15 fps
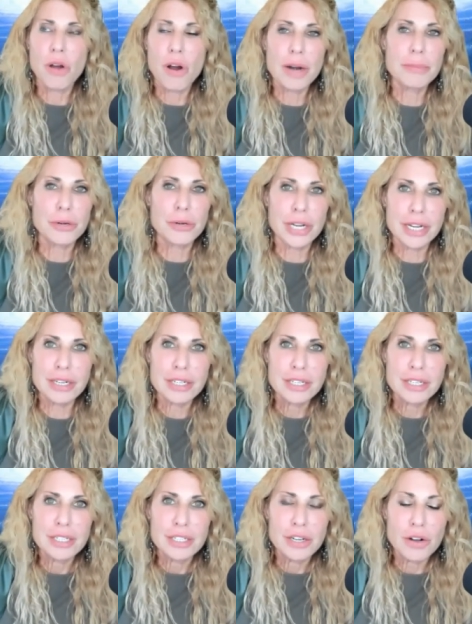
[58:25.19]
harboring
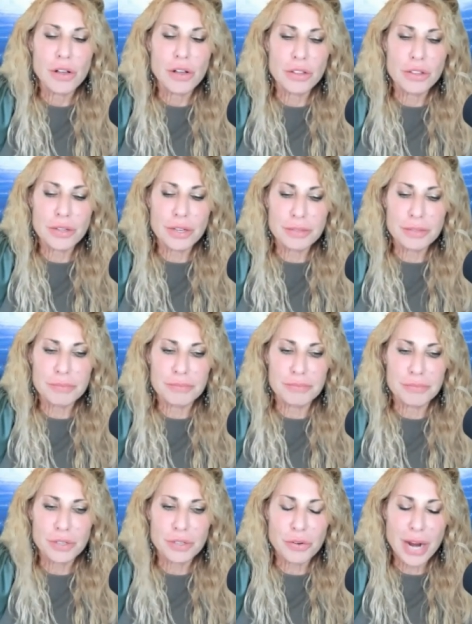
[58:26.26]
all the
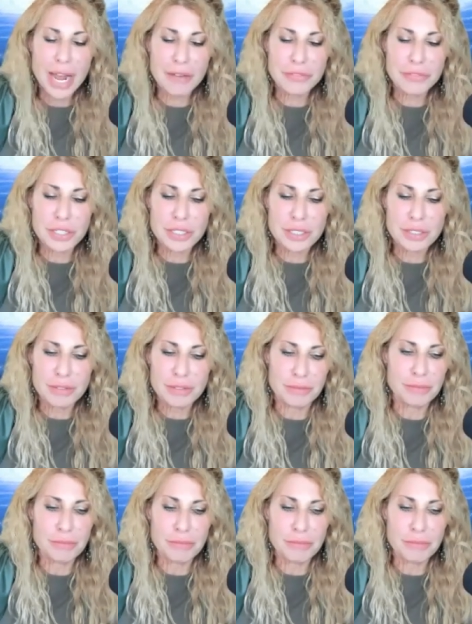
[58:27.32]
craft and